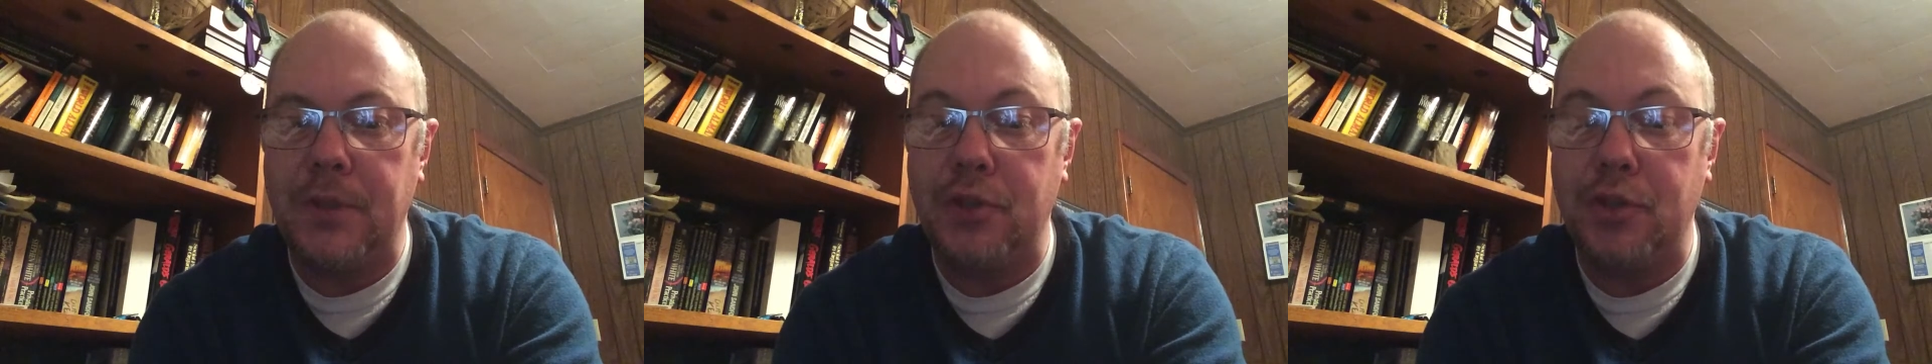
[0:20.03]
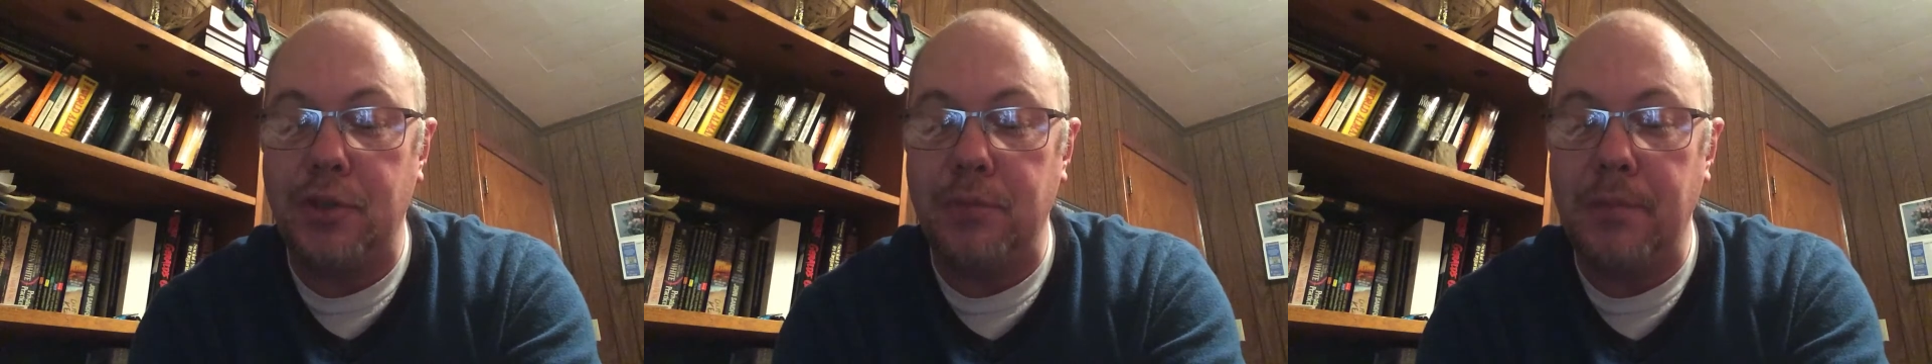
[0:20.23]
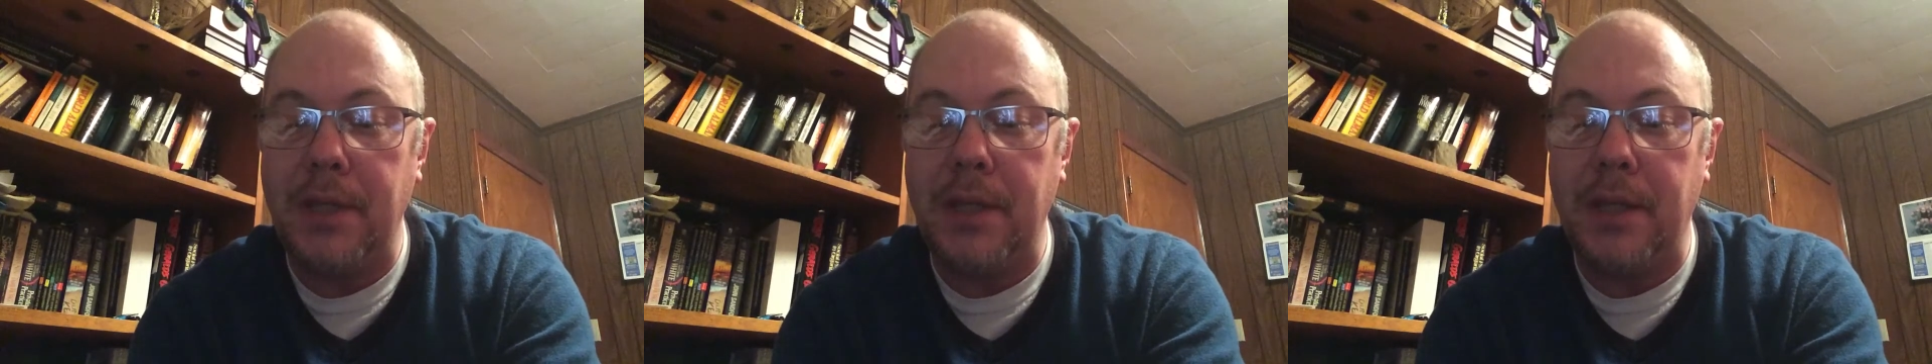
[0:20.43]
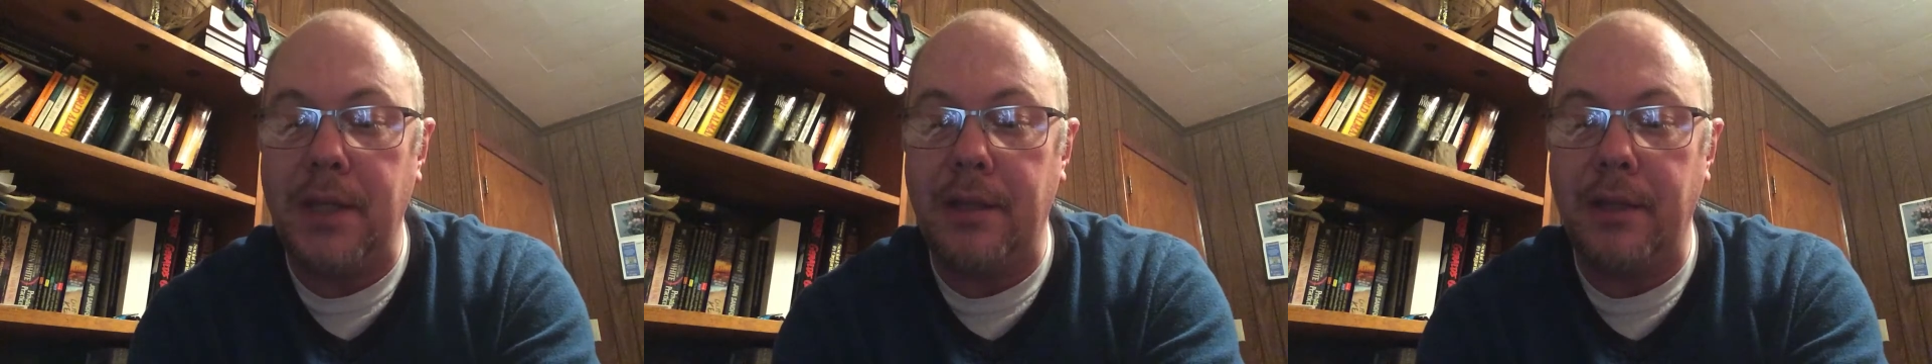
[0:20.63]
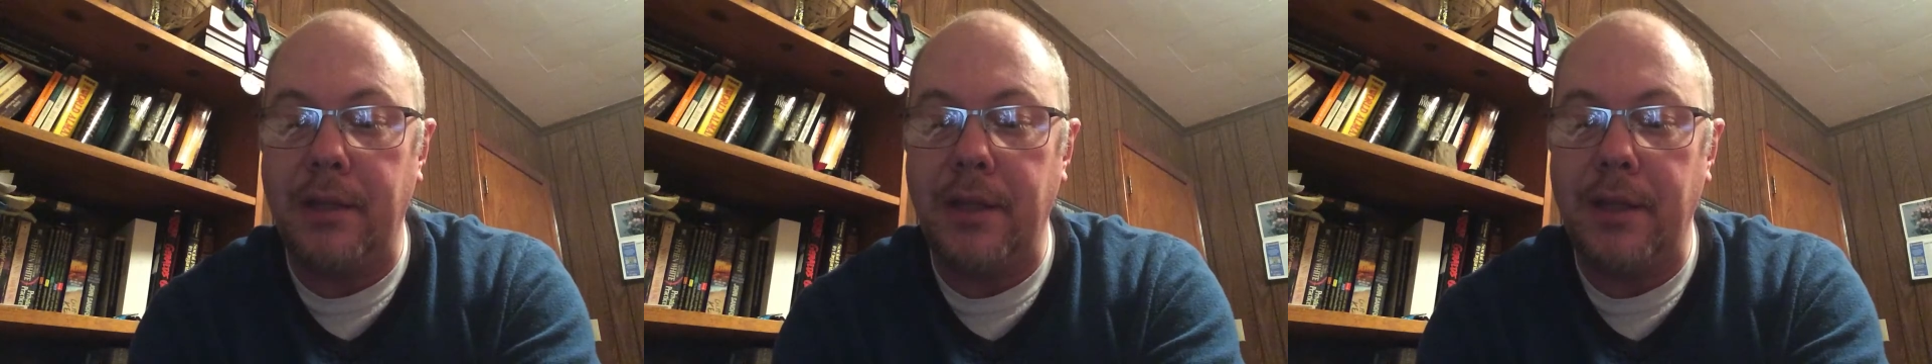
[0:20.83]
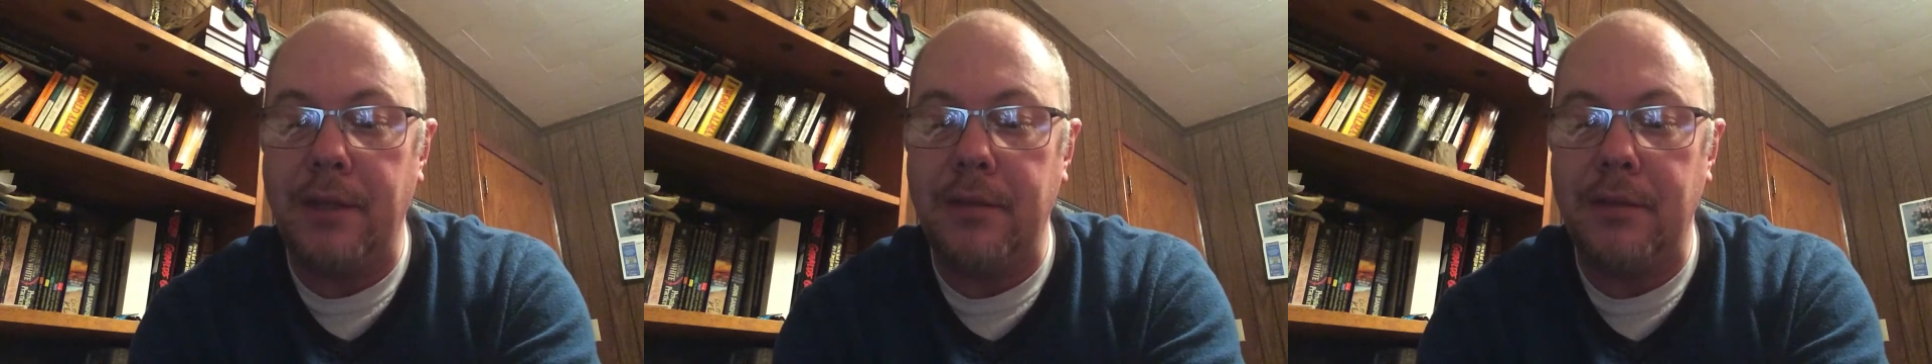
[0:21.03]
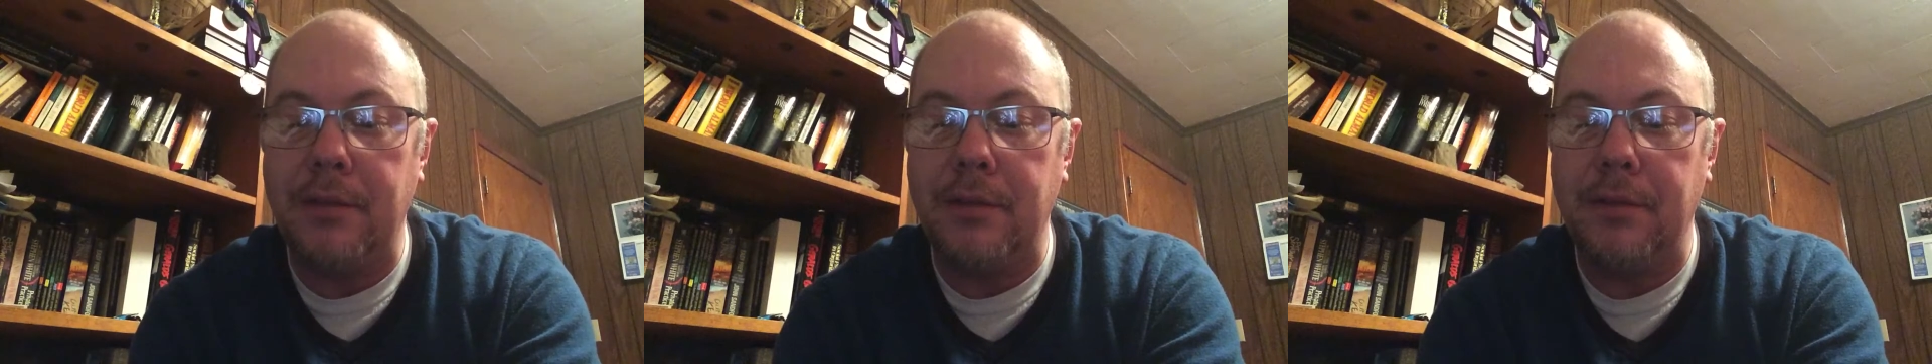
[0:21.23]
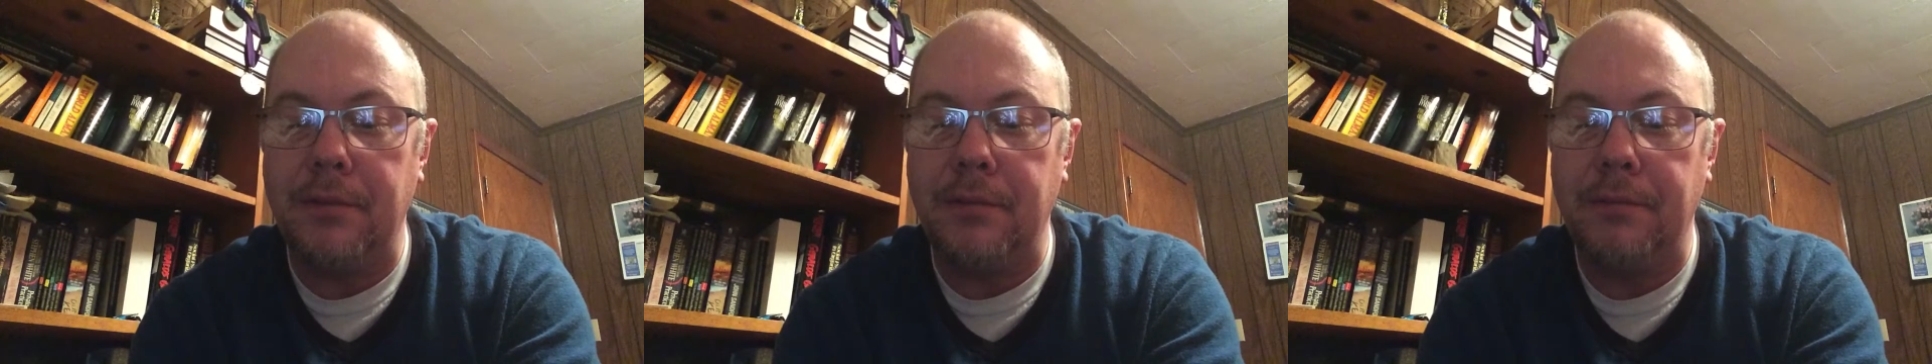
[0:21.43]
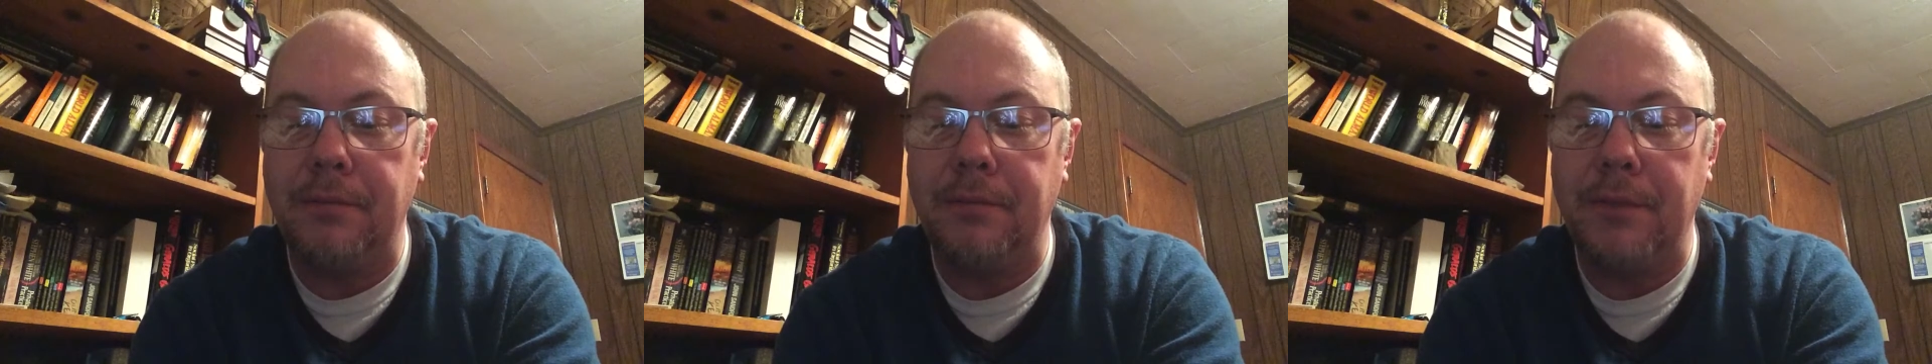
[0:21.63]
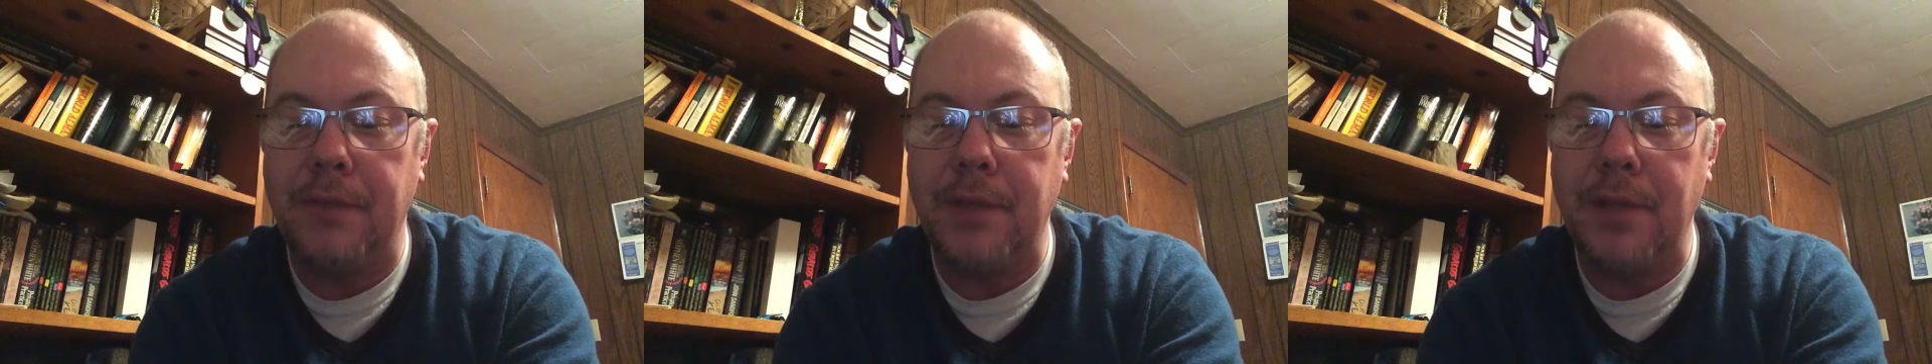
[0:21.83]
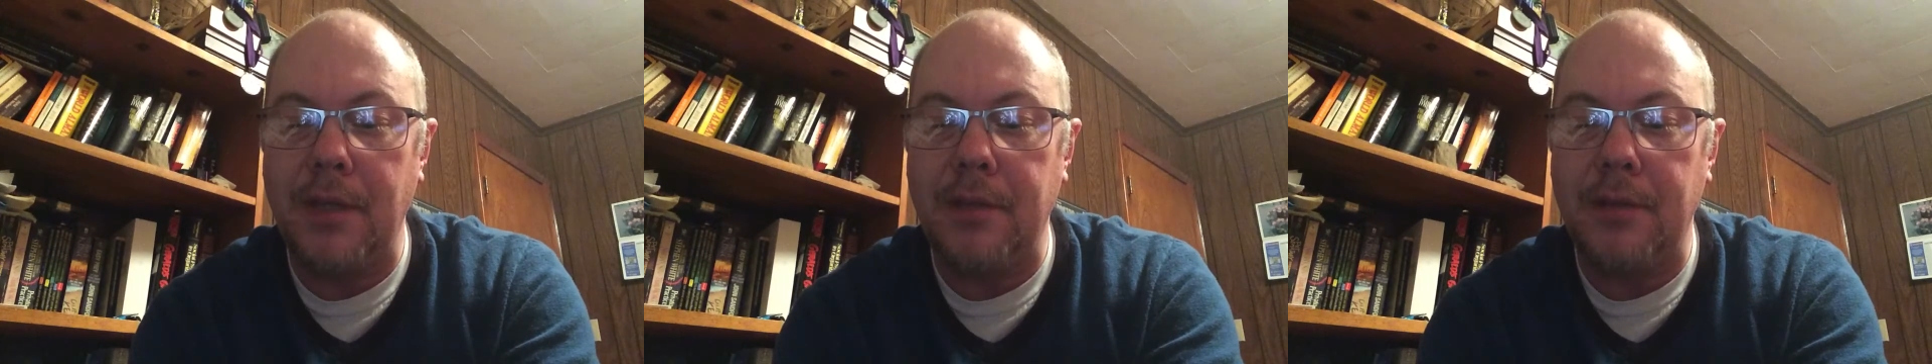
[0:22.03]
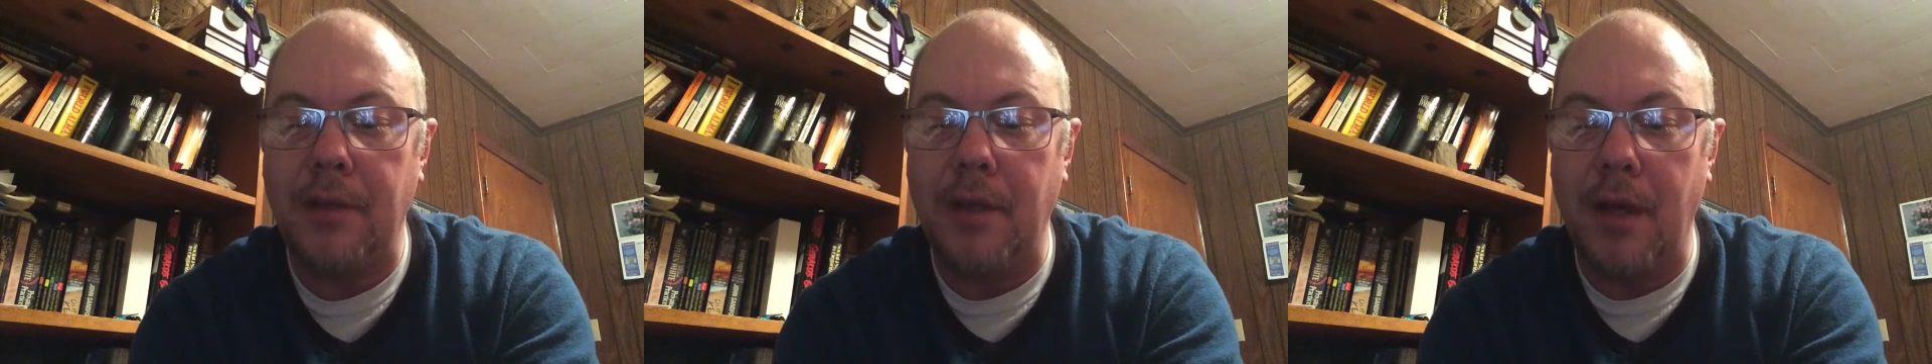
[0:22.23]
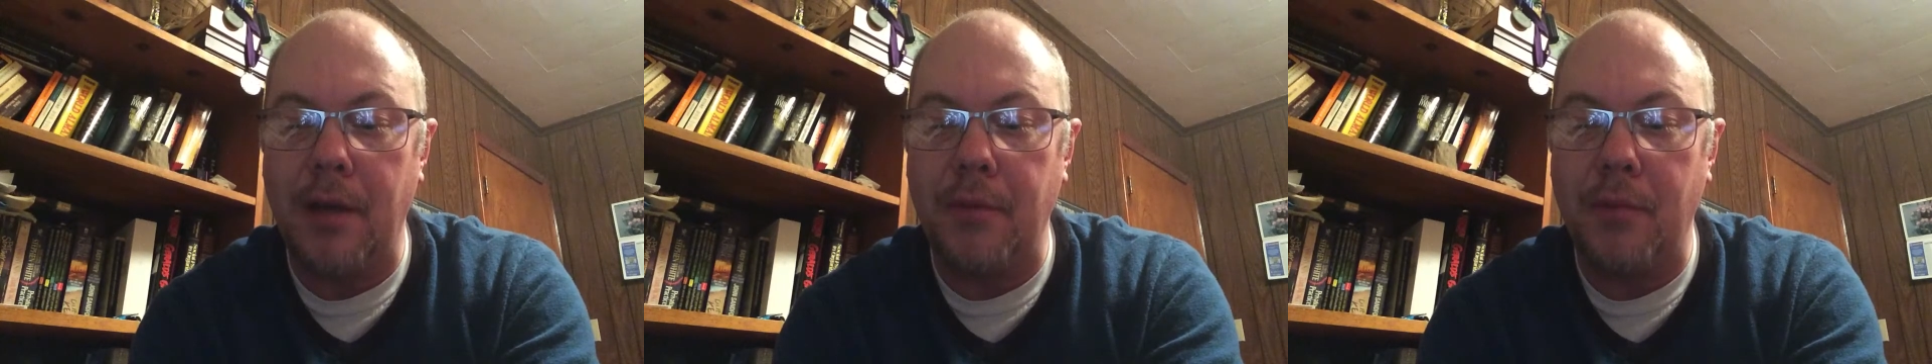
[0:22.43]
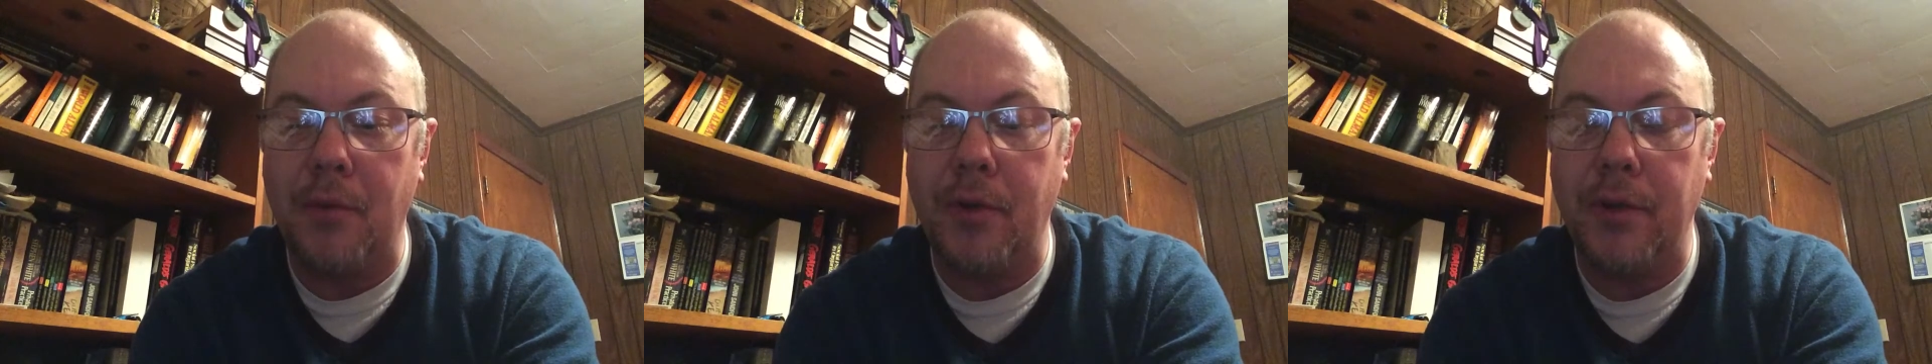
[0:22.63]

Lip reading: to me at least, sounds a lot more